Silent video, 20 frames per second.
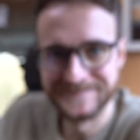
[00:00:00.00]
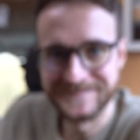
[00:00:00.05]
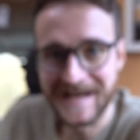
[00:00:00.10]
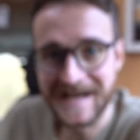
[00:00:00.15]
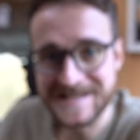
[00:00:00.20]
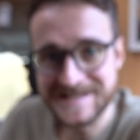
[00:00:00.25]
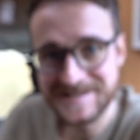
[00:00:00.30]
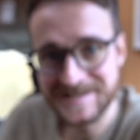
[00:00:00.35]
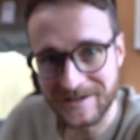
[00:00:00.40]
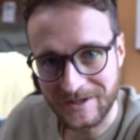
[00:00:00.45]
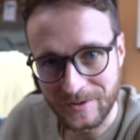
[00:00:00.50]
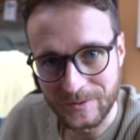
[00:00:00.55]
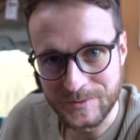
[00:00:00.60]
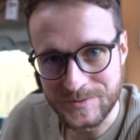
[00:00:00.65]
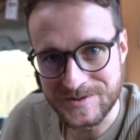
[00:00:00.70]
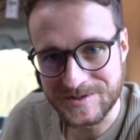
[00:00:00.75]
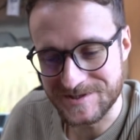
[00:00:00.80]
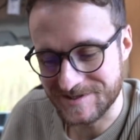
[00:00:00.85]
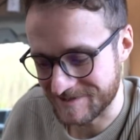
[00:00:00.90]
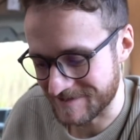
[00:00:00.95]
That's the
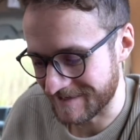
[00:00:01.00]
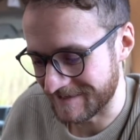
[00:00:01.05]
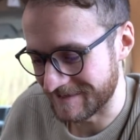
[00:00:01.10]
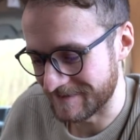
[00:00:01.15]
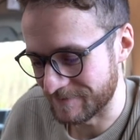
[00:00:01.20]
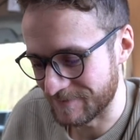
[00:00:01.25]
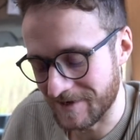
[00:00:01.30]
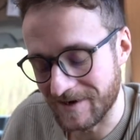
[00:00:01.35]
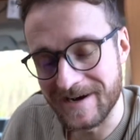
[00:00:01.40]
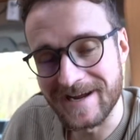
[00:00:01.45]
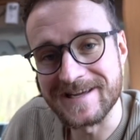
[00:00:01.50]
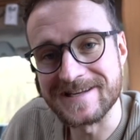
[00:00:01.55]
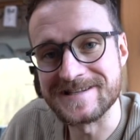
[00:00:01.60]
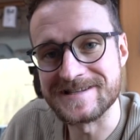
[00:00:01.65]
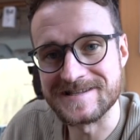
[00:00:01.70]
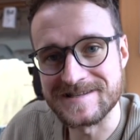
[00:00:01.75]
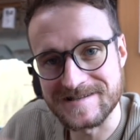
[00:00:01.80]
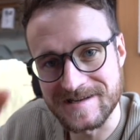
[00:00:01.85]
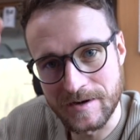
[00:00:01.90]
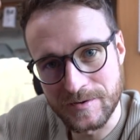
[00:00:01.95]
closest thing. We are heading
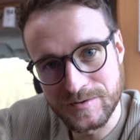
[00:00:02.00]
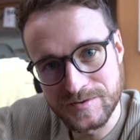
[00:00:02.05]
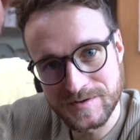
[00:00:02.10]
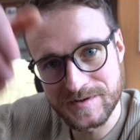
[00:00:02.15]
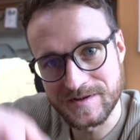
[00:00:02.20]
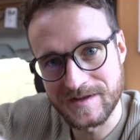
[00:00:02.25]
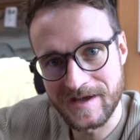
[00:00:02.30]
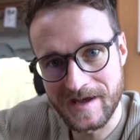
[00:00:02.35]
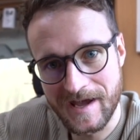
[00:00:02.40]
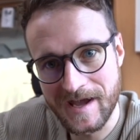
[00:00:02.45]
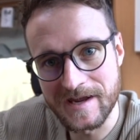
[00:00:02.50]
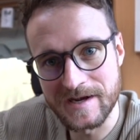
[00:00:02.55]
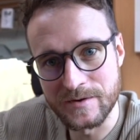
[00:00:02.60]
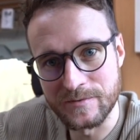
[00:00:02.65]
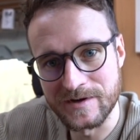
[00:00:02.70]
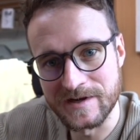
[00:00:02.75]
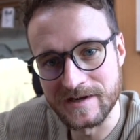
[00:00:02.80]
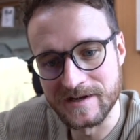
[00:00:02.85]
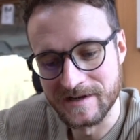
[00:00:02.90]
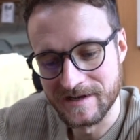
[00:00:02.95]
south
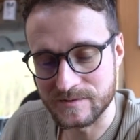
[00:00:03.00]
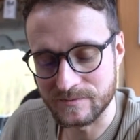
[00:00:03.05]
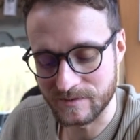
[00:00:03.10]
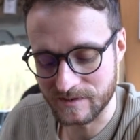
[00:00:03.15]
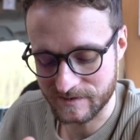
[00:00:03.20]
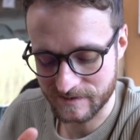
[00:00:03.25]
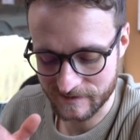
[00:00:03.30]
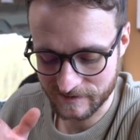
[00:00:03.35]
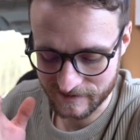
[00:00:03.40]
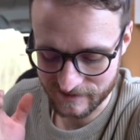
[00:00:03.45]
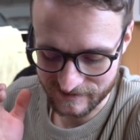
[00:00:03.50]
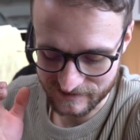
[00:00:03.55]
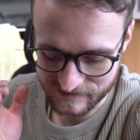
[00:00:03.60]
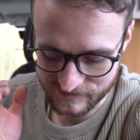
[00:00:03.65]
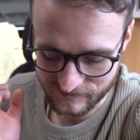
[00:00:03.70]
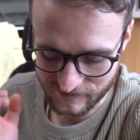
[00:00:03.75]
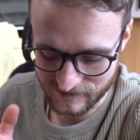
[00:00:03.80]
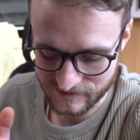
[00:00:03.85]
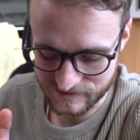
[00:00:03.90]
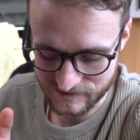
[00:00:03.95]
anyway, so we're thinking as
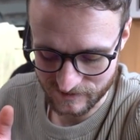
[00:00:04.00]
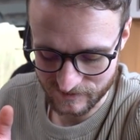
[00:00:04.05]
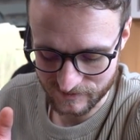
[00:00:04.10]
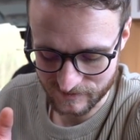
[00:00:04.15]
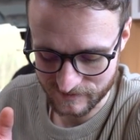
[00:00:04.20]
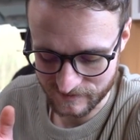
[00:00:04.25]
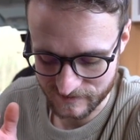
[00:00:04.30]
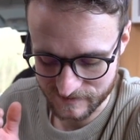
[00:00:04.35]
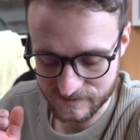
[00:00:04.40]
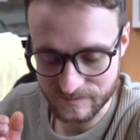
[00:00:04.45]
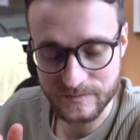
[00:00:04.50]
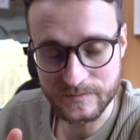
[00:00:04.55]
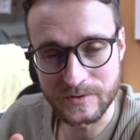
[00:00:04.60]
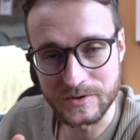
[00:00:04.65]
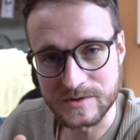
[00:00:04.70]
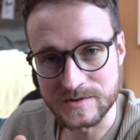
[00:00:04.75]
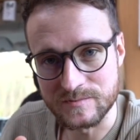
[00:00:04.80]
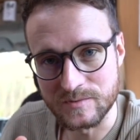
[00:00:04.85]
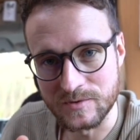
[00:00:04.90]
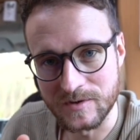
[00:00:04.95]
far south as
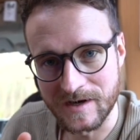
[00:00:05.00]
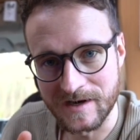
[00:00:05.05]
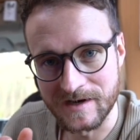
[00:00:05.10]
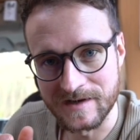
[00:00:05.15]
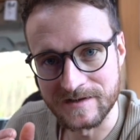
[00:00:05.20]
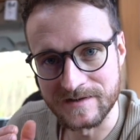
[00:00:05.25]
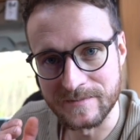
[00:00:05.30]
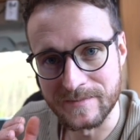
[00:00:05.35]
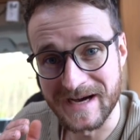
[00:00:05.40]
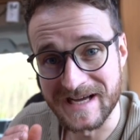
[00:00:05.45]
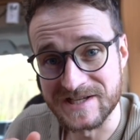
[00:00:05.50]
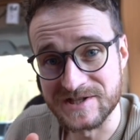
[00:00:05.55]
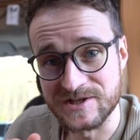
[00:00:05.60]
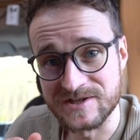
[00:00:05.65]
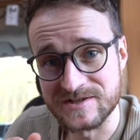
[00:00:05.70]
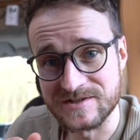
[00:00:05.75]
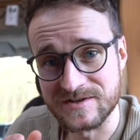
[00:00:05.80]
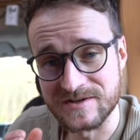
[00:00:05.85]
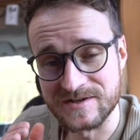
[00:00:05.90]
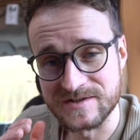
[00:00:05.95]
possible, and
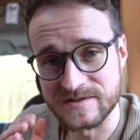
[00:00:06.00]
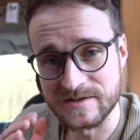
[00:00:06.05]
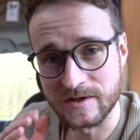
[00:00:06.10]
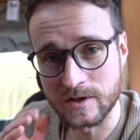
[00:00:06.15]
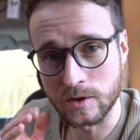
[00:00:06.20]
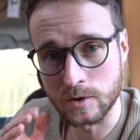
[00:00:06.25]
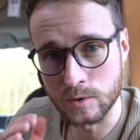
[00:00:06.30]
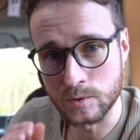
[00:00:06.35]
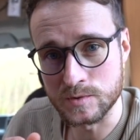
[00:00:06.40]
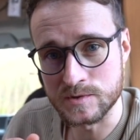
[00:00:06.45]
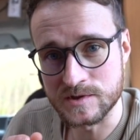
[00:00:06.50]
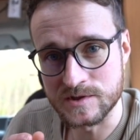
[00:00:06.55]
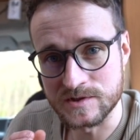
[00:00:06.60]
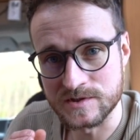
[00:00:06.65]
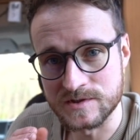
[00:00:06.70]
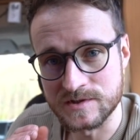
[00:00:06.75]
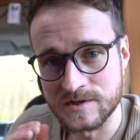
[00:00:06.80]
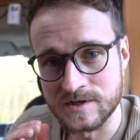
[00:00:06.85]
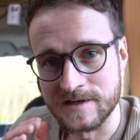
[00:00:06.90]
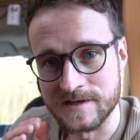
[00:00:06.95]
Manchester is the
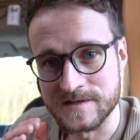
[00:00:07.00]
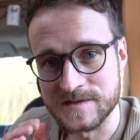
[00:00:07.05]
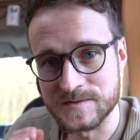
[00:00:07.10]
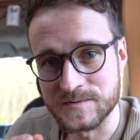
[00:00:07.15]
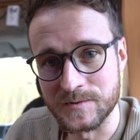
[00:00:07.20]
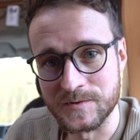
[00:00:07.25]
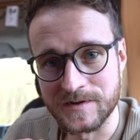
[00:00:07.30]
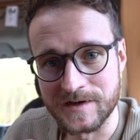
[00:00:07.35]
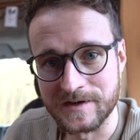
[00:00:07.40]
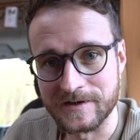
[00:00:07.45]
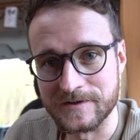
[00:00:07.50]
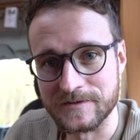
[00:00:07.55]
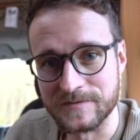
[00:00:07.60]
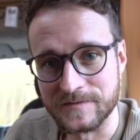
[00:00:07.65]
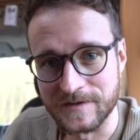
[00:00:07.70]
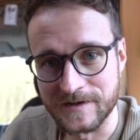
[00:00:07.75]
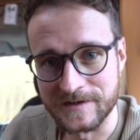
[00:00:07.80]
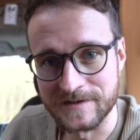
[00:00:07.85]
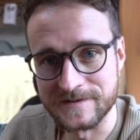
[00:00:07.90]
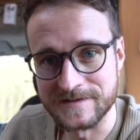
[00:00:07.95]
closest store that I could
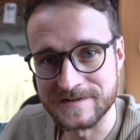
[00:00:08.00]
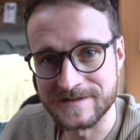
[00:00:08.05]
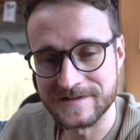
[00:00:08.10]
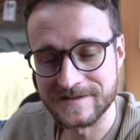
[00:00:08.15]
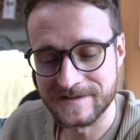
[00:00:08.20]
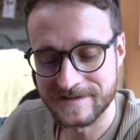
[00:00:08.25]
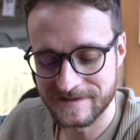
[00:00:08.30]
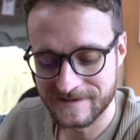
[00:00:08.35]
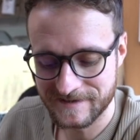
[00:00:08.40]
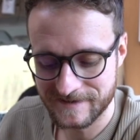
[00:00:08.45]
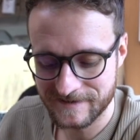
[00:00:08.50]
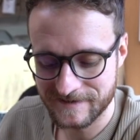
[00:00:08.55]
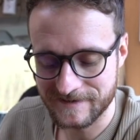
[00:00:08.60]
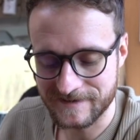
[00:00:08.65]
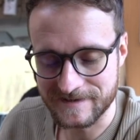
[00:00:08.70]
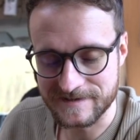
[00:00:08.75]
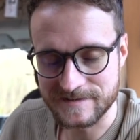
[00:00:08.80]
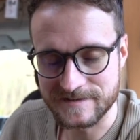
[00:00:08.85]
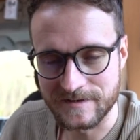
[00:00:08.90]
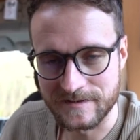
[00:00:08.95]
find
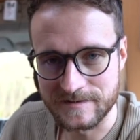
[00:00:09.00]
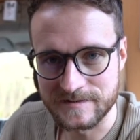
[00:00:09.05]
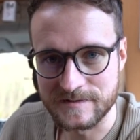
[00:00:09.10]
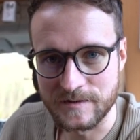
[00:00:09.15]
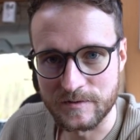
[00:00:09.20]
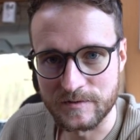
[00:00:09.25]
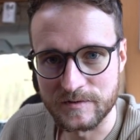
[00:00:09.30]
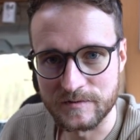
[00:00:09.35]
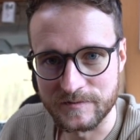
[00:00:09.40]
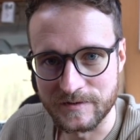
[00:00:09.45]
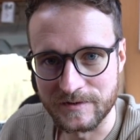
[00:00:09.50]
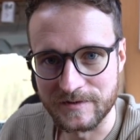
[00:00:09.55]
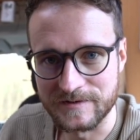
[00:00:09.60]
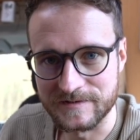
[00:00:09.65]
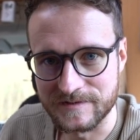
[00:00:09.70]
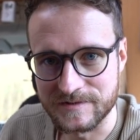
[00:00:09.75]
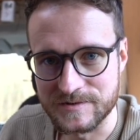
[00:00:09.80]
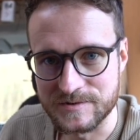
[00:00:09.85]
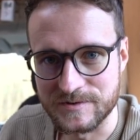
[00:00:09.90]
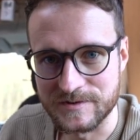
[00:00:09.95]
that's to the south of the Lake
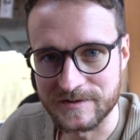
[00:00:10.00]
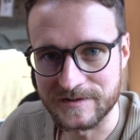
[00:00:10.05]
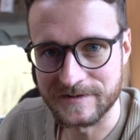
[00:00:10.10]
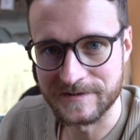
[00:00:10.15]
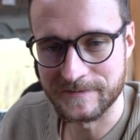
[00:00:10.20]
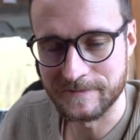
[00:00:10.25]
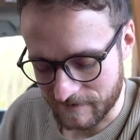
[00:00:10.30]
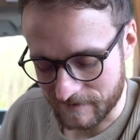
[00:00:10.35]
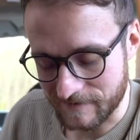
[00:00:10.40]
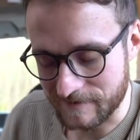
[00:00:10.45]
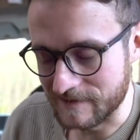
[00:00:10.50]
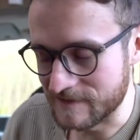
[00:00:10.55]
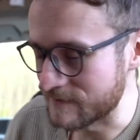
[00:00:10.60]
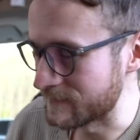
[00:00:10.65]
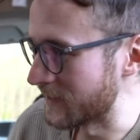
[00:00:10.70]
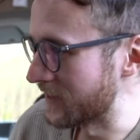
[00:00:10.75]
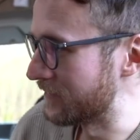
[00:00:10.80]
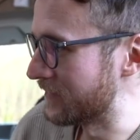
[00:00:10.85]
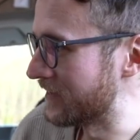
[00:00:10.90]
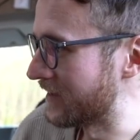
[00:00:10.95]
District. I think this
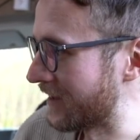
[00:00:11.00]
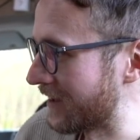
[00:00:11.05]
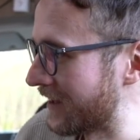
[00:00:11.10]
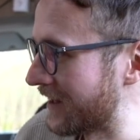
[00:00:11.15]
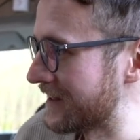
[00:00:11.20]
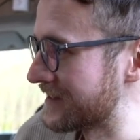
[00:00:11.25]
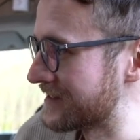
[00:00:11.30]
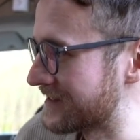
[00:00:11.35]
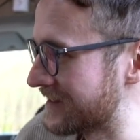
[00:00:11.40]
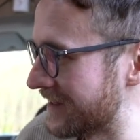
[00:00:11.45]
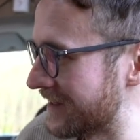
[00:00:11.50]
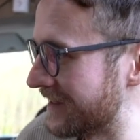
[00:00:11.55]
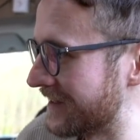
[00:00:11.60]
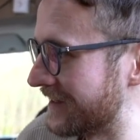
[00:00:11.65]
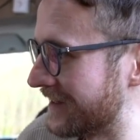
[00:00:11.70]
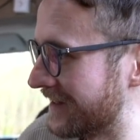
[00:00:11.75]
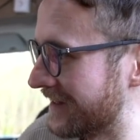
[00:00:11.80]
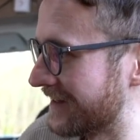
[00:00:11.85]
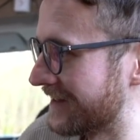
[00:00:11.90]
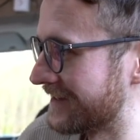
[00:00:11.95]
might be the last
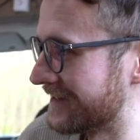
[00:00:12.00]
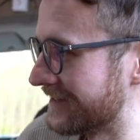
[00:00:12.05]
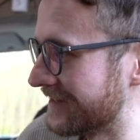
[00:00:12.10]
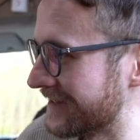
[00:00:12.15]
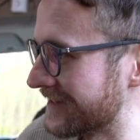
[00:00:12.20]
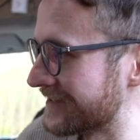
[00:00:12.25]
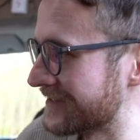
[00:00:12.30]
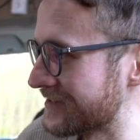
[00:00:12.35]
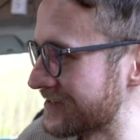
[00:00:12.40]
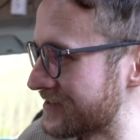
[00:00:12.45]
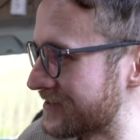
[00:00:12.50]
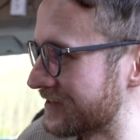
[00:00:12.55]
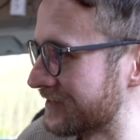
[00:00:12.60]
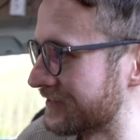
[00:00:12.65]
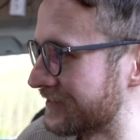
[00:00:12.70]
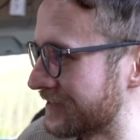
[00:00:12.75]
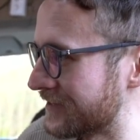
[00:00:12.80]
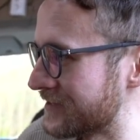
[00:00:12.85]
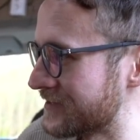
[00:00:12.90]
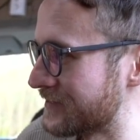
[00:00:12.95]
day in the Lake District
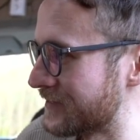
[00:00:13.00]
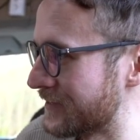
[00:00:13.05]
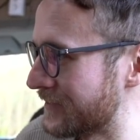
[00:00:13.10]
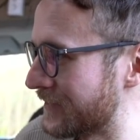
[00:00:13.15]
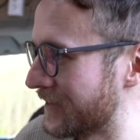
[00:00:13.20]
for us, babe.